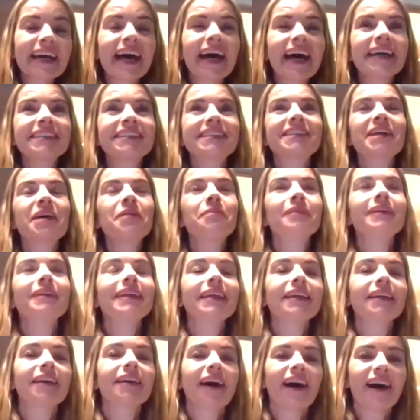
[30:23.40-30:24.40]
had so
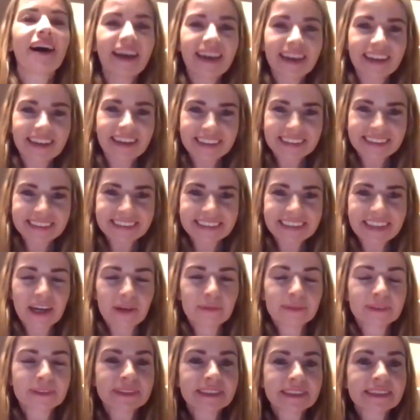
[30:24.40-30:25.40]
many guys
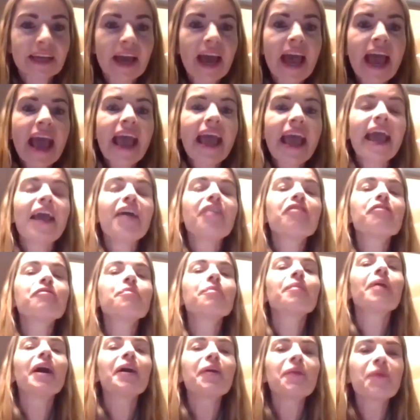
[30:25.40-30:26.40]
come to us and say, if
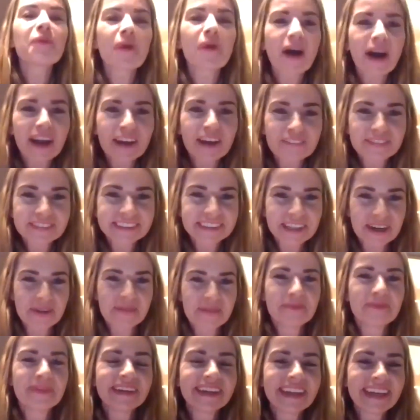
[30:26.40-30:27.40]
my wife's
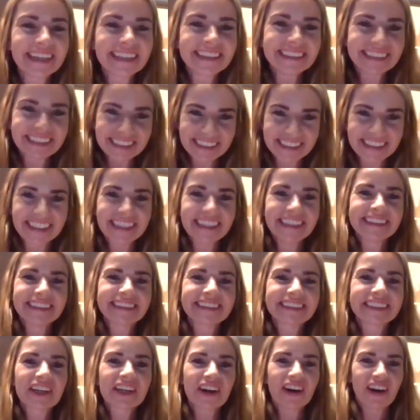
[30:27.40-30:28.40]
company did
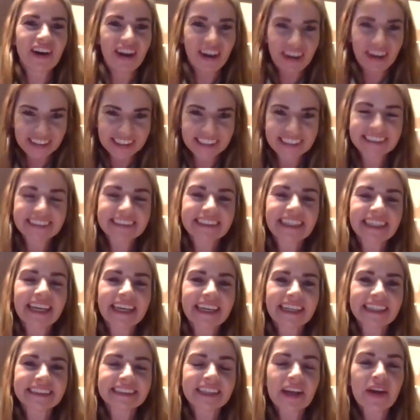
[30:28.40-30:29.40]
this,
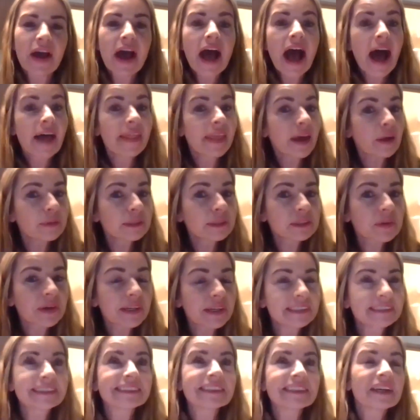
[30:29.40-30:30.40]
honestly. So, and that was
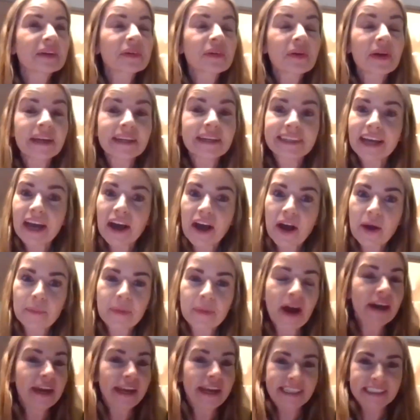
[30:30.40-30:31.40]
quite
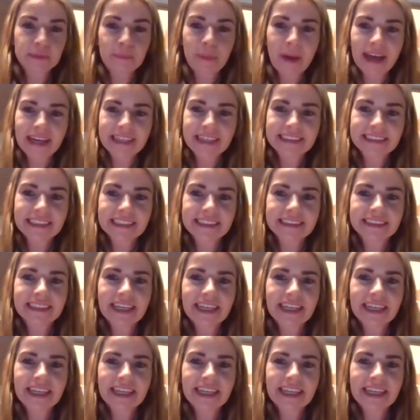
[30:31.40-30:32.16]
unexpected.